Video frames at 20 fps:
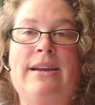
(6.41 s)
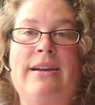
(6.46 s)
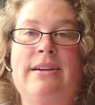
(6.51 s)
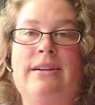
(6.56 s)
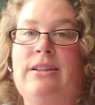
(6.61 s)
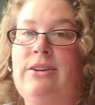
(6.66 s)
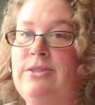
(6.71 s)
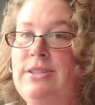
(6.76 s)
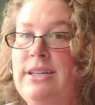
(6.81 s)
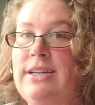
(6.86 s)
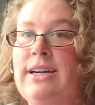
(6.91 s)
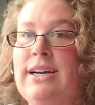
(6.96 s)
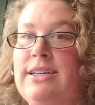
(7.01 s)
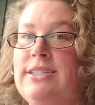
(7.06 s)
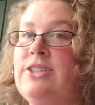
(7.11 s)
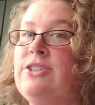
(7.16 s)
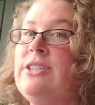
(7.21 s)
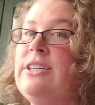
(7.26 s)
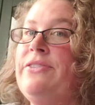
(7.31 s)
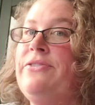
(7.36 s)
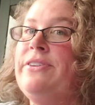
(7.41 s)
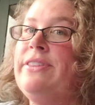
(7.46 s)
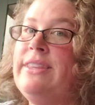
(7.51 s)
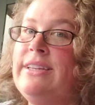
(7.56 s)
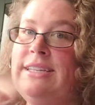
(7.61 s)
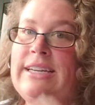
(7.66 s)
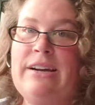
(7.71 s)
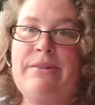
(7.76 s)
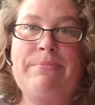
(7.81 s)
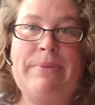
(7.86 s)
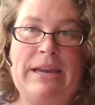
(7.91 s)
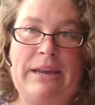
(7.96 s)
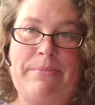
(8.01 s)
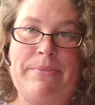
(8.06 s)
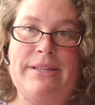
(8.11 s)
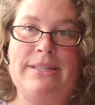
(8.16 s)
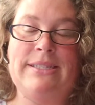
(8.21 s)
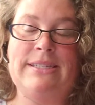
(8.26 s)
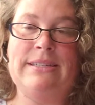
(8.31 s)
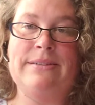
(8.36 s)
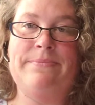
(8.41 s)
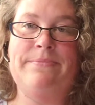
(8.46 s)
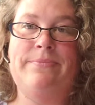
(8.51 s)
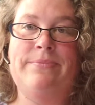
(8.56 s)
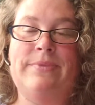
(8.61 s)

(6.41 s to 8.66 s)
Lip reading: Closing costs are different than down payments.